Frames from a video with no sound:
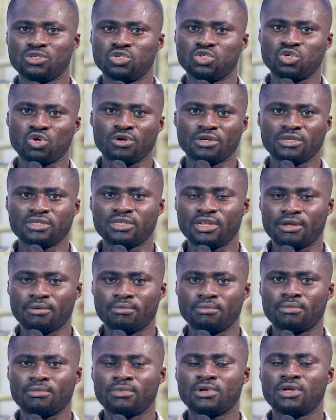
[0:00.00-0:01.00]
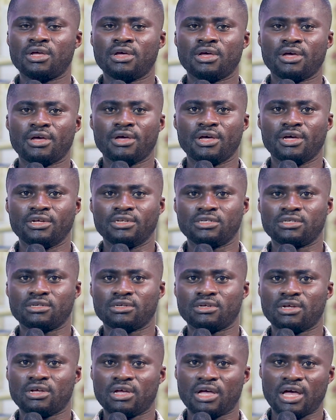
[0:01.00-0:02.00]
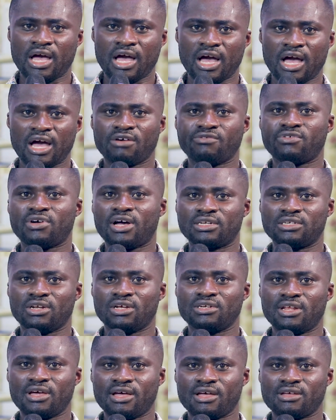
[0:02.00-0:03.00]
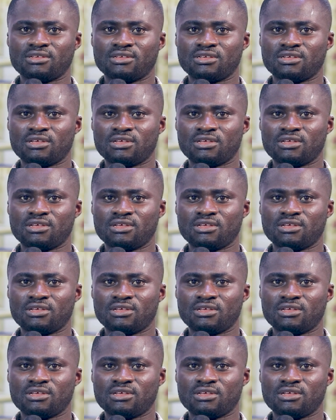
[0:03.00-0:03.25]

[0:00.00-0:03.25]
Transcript: join them and have another